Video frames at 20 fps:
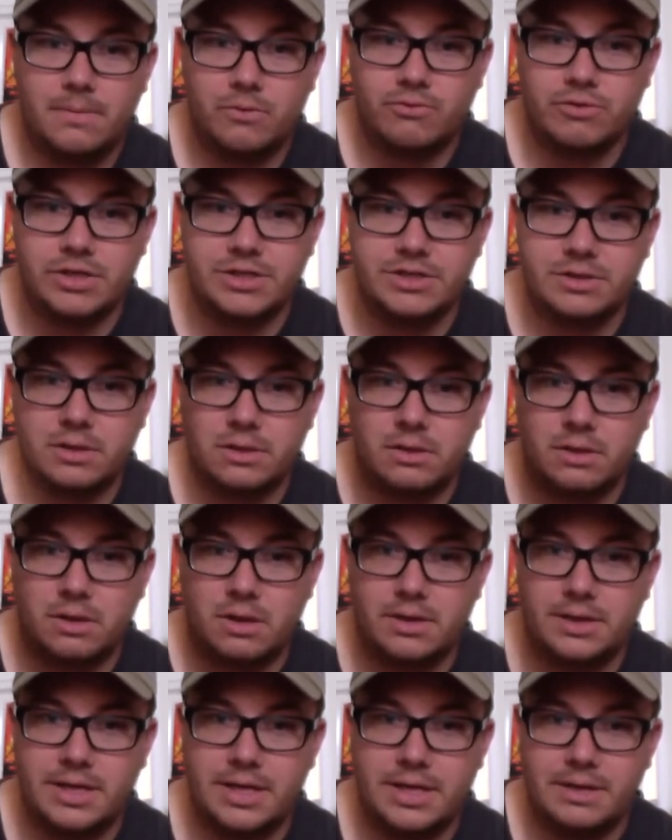Original
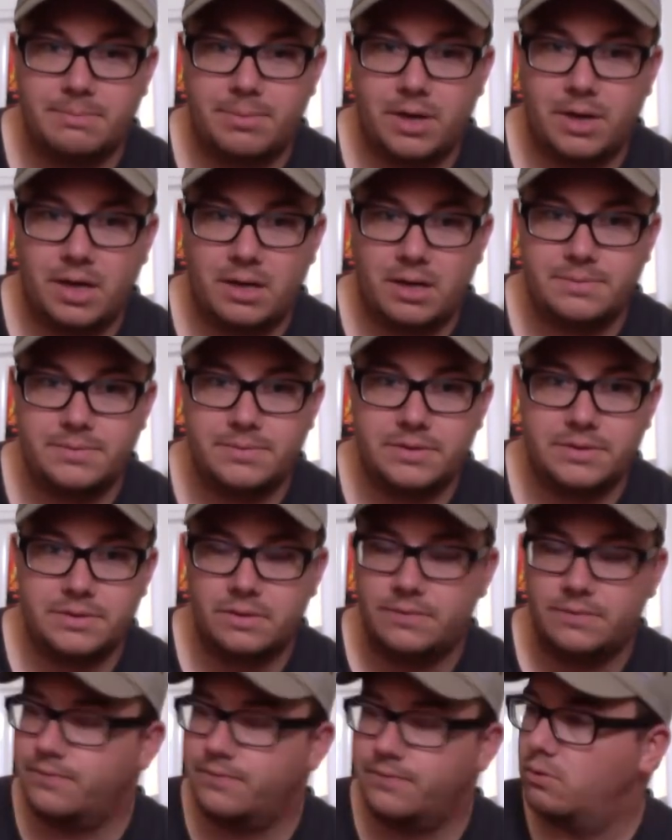on
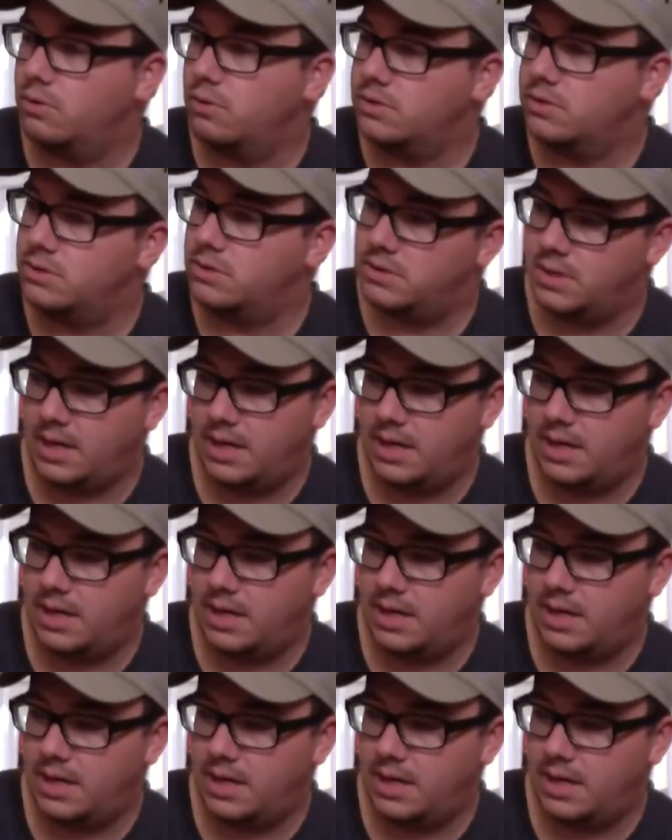Impulse, of course,